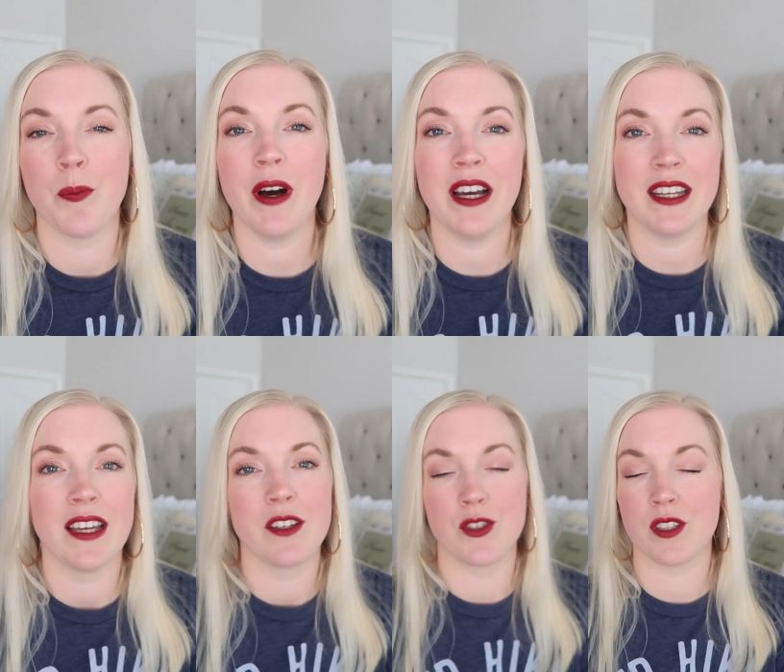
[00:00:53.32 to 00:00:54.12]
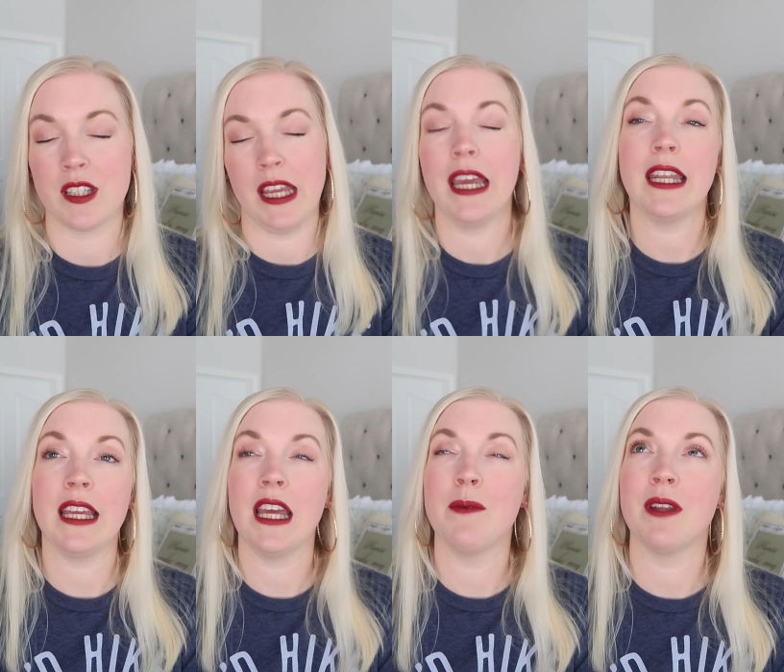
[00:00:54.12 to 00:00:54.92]
But just
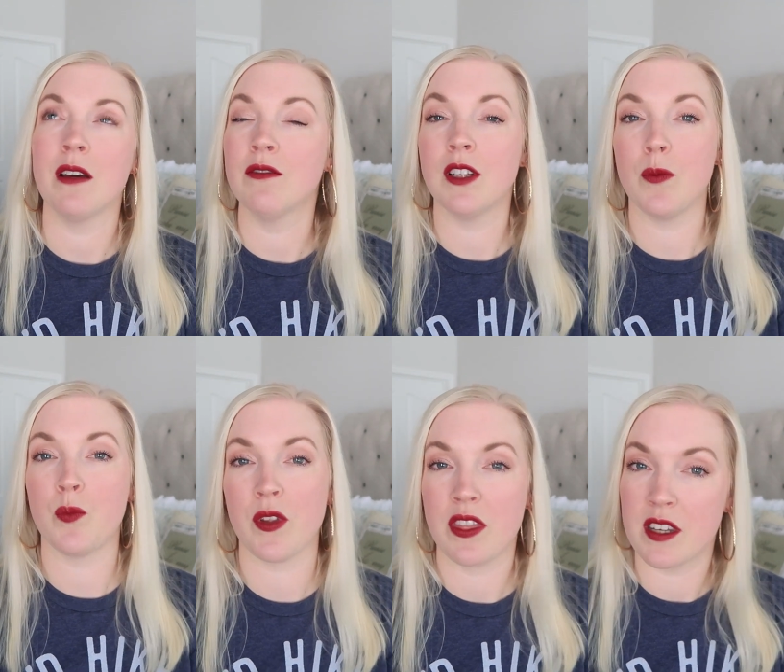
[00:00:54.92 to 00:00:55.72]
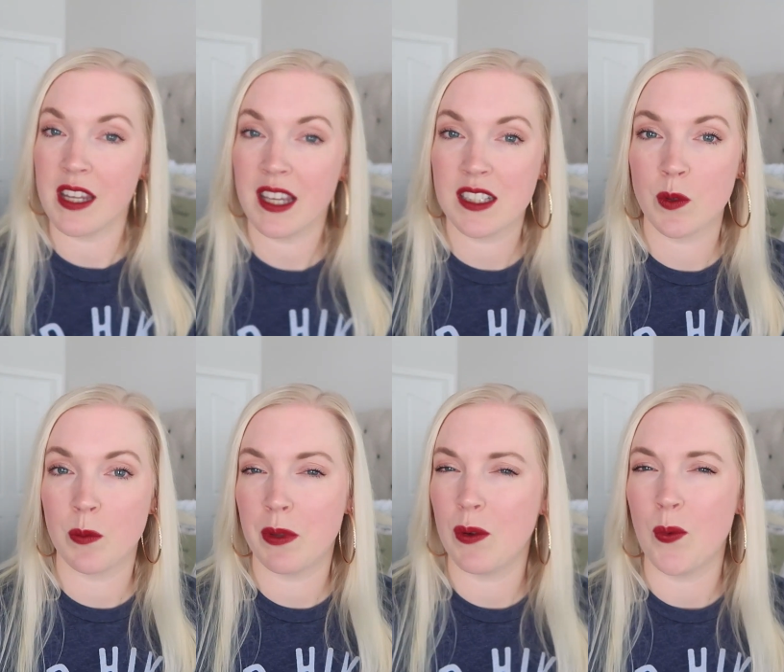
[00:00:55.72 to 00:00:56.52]
handing him an envelope with the tickets
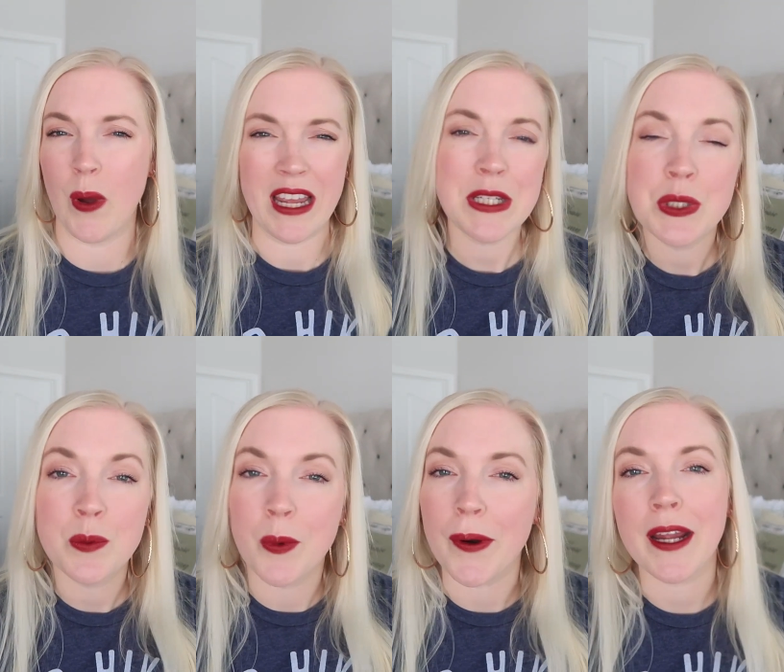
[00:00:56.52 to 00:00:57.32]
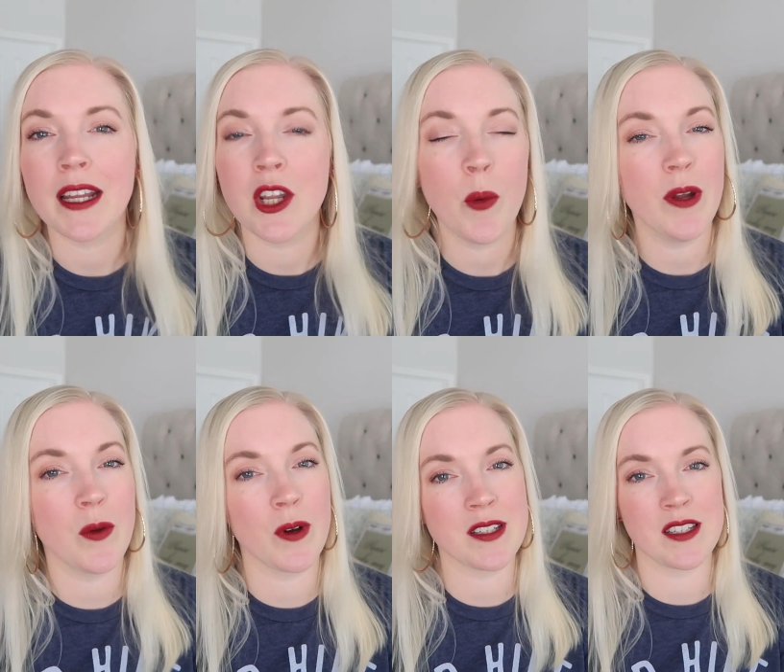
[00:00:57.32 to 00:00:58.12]
would be way too boring. Nobody
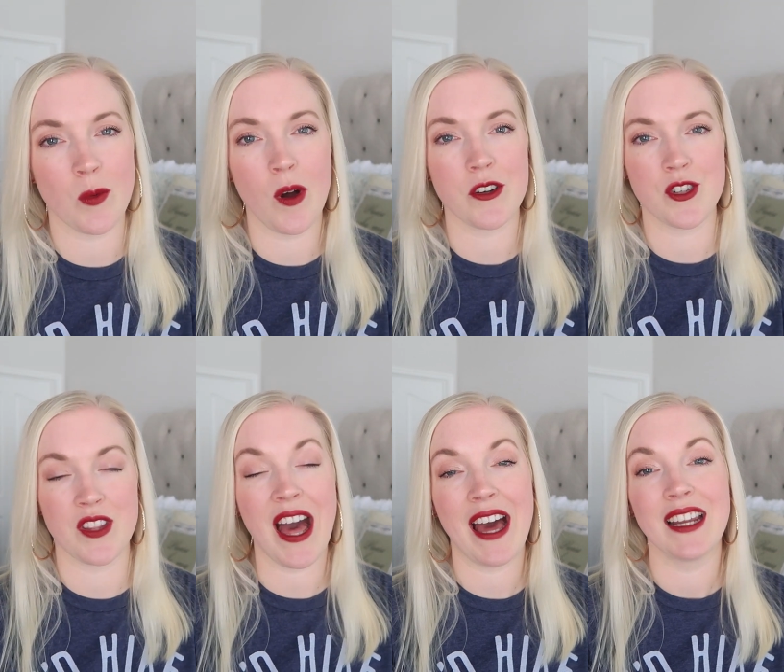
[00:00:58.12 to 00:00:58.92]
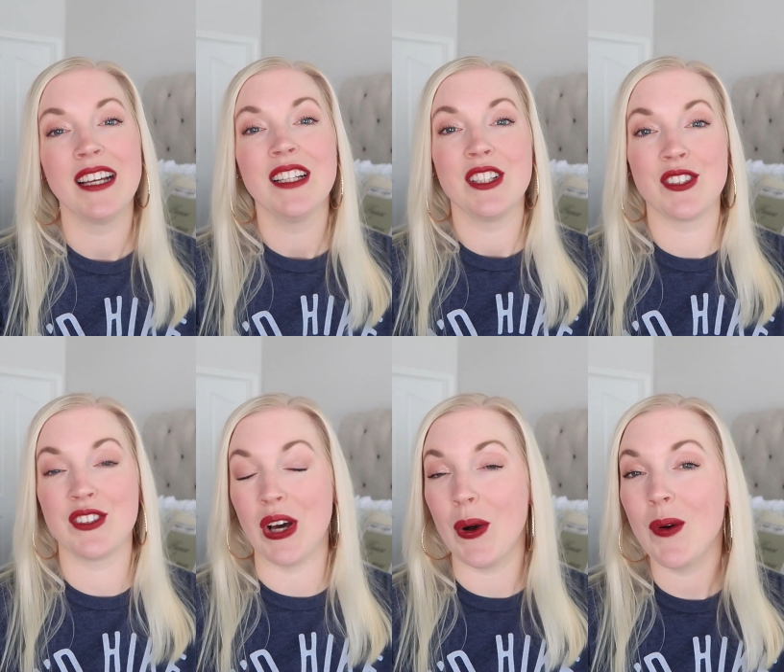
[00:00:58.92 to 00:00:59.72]
wants to watch that.
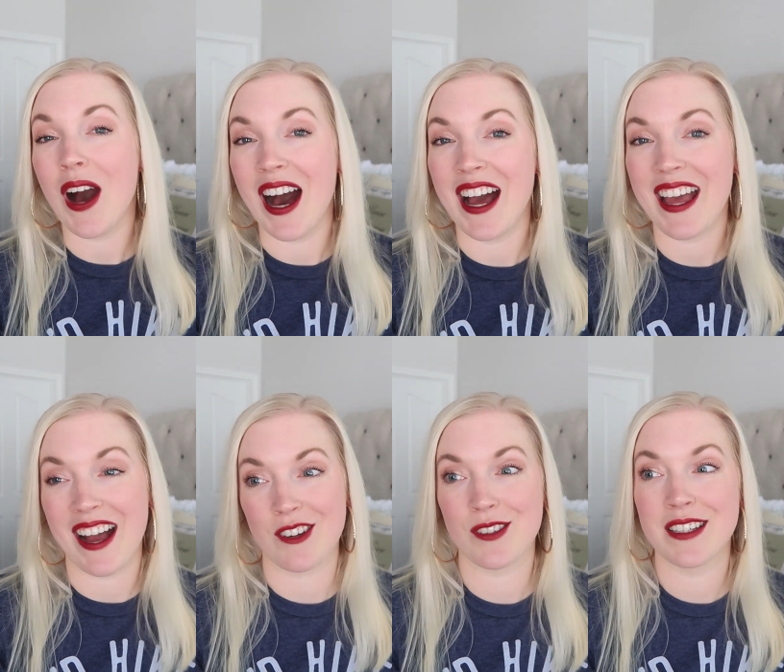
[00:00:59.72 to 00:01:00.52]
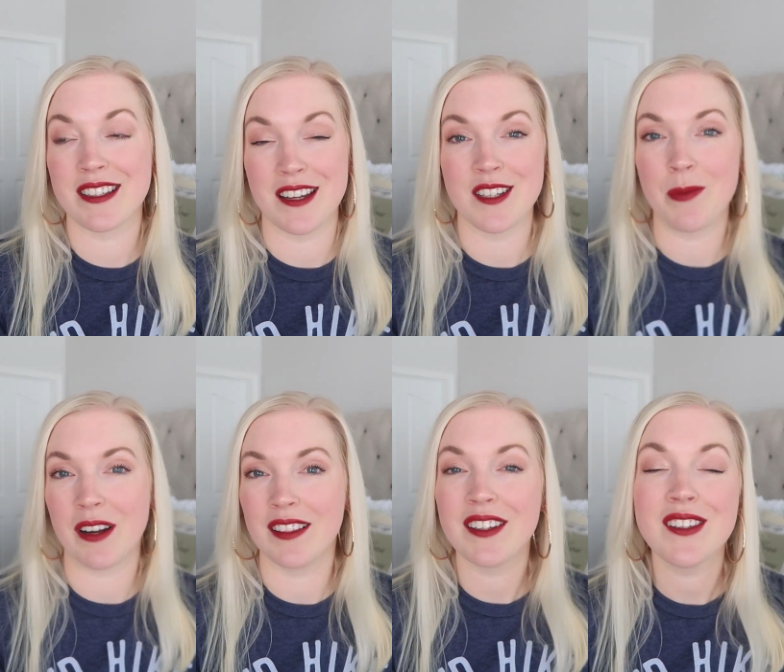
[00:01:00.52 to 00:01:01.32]
So I actually sent him on
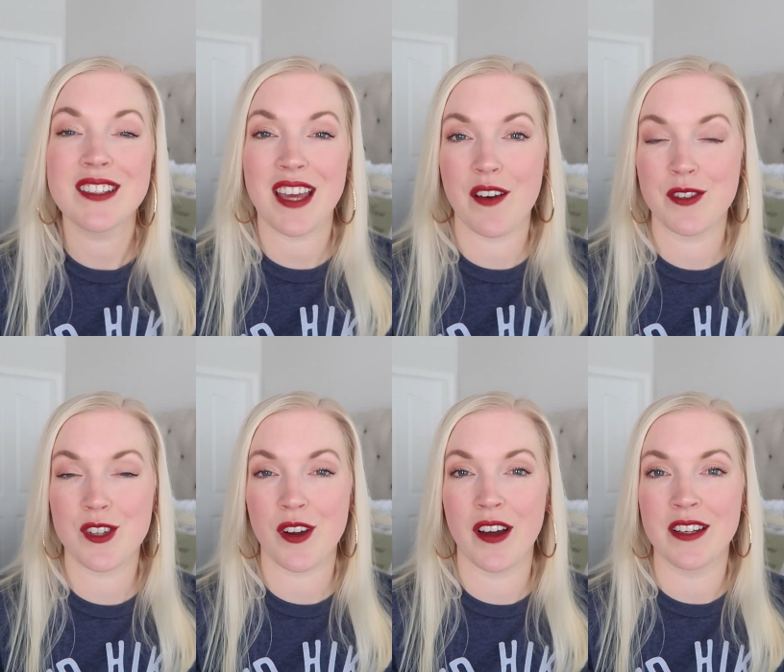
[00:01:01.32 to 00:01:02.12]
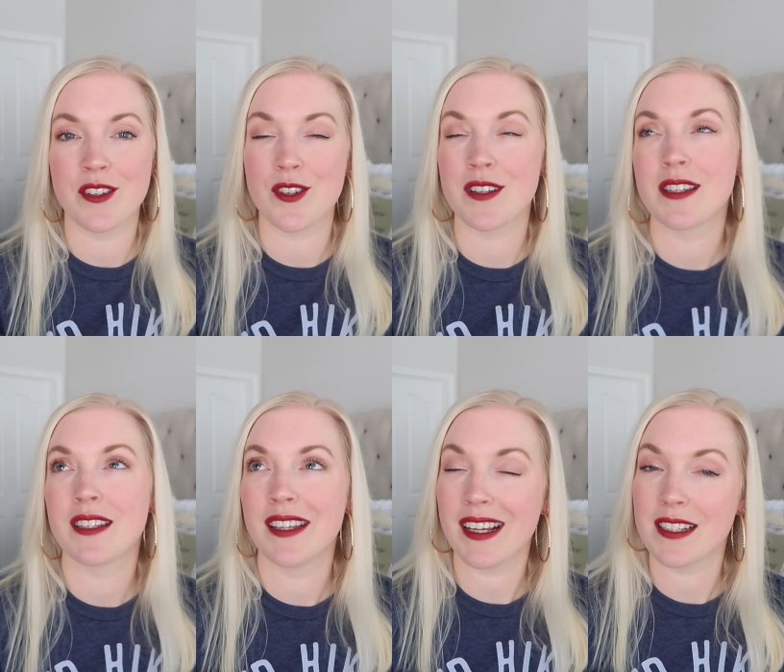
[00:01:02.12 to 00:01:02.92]
a little scavenger hunt, just
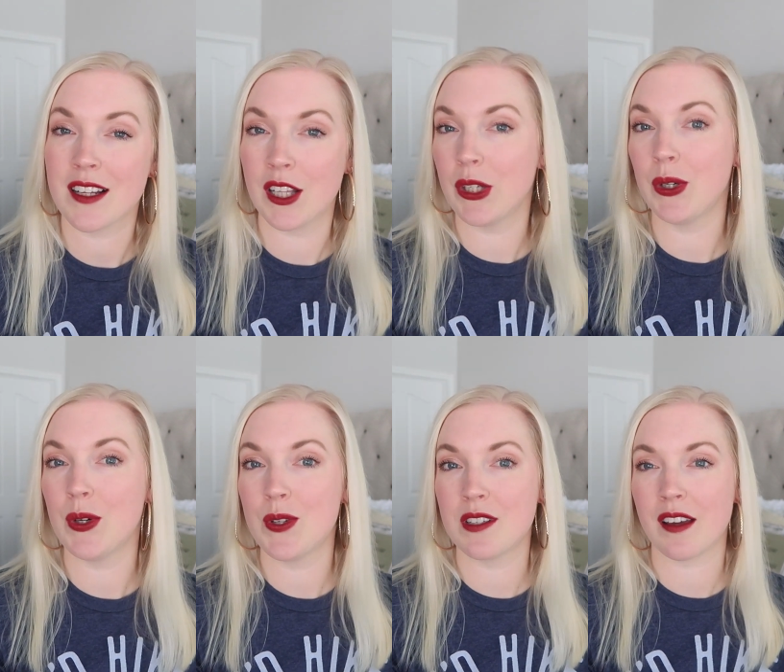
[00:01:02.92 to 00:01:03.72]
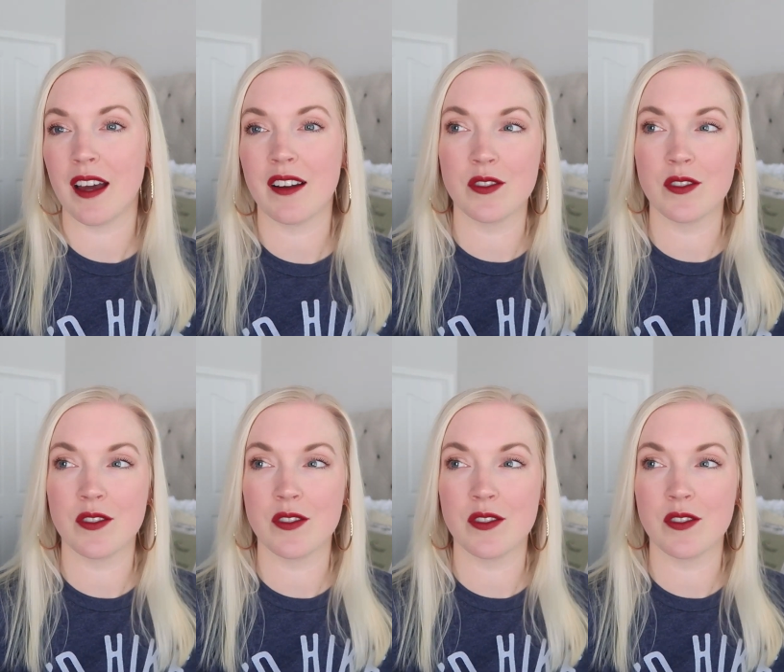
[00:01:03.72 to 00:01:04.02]
6 clues kind